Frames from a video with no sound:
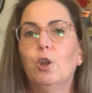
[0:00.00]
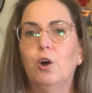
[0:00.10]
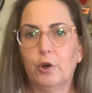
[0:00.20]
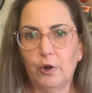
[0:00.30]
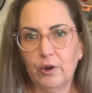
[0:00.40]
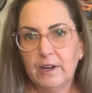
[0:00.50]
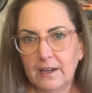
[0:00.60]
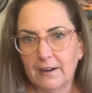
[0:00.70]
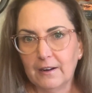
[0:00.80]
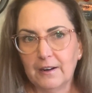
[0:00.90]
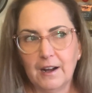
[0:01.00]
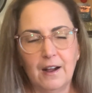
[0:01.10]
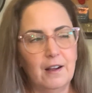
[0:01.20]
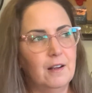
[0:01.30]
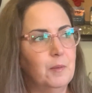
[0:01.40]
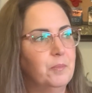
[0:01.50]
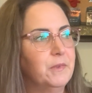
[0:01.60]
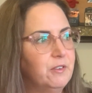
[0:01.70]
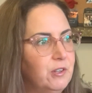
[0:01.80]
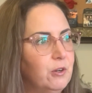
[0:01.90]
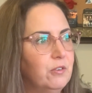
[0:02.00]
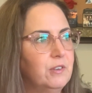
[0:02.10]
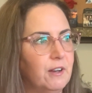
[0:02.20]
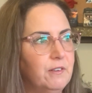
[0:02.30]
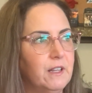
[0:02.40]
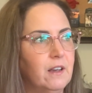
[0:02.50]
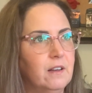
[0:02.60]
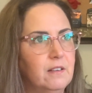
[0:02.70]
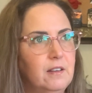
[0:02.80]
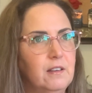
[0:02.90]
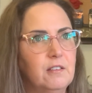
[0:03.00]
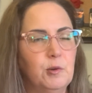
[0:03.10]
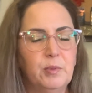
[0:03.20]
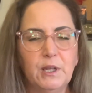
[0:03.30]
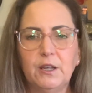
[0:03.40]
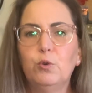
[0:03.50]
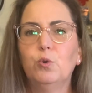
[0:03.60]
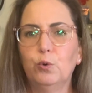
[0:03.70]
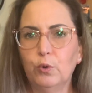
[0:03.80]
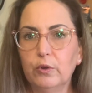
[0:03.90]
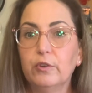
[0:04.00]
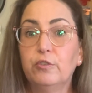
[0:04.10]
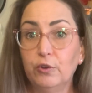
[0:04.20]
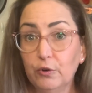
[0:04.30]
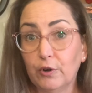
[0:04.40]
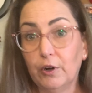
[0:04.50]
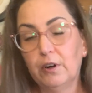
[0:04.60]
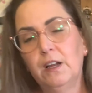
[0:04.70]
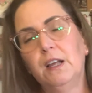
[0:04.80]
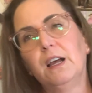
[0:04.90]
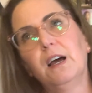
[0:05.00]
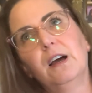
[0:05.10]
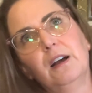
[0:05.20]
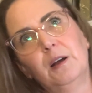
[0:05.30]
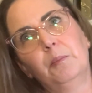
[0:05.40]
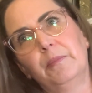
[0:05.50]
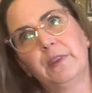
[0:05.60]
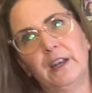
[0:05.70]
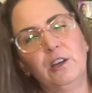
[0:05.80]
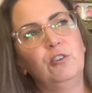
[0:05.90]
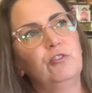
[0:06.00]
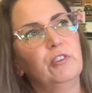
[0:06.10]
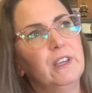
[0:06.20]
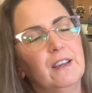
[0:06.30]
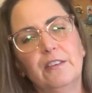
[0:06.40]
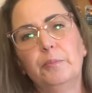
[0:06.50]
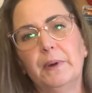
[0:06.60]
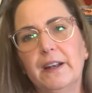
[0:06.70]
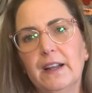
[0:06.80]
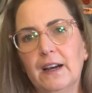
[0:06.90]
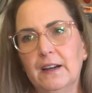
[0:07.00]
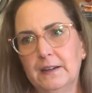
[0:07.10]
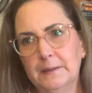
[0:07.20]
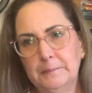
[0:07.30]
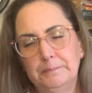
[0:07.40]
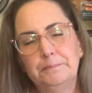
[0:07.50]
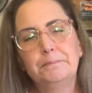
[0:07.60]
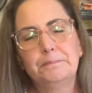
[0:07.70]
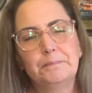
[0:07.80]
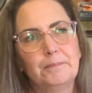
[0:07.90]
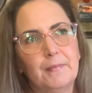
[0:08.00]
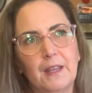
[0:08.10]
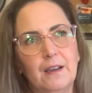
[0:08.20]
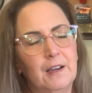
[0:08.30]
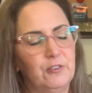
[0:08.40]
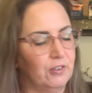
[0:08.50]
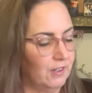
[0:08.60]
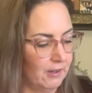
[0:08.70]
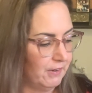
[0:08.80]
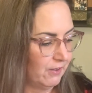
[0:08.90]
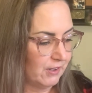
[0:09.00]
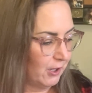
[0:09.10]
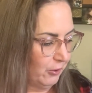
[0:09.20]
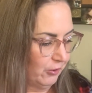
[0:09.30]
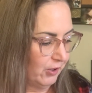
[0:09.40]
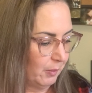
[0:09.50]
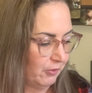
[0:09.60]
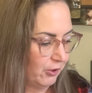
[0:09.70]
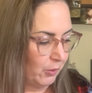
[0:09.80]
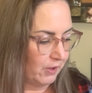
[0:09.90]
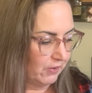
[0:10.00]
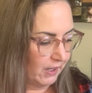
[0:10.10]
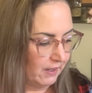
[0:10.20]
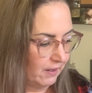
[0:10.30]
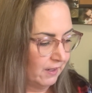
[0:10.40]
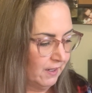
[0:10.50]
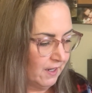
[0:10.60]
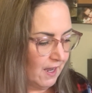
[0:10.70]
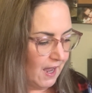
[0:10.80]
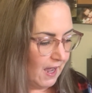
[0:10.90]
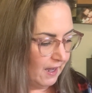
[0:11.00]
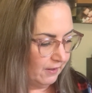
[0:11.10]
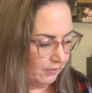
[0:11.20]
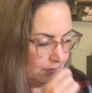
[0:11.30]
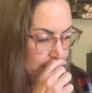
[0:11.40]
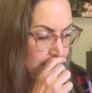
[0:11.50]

longer here. This year is definitely unseasonably cool sooner than it usually is, but I just love these colors and I'm so excited. And